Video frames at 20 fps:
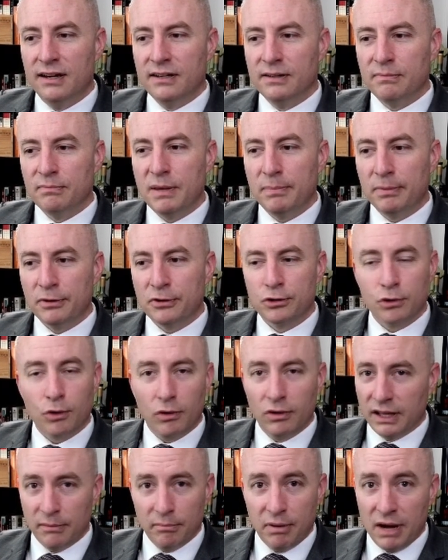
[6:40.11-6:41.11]
people
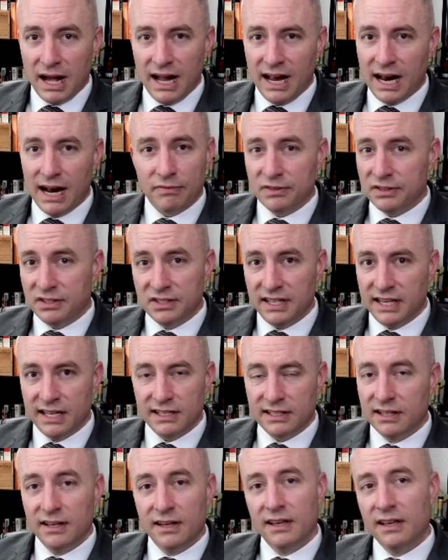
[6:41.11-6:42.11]
scrolling by have to see
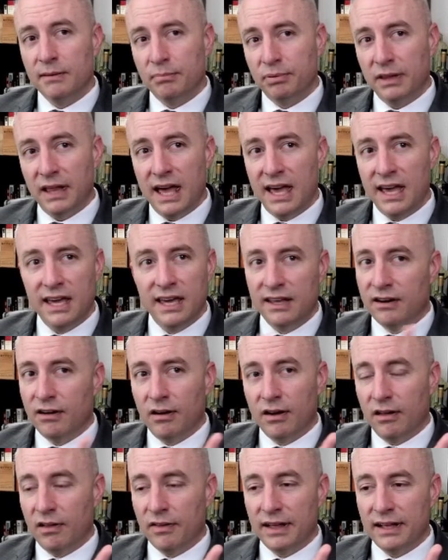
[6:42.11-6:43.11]
it, play, and
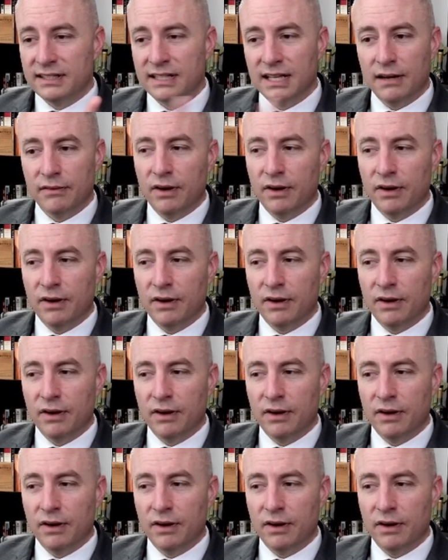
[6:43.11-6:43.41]
all that stuff.